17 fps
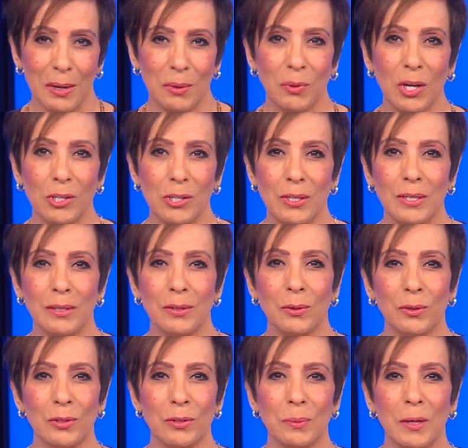Washington
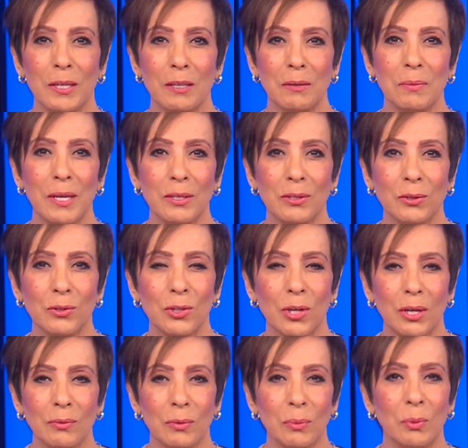correspondent Basil
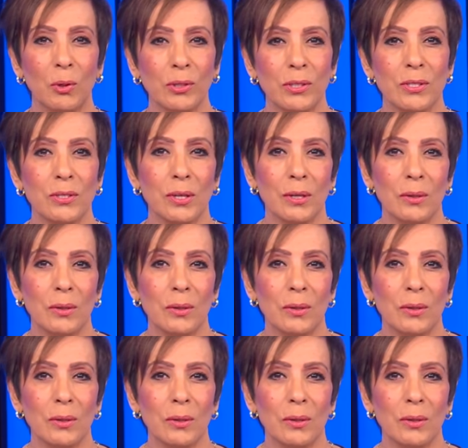John reports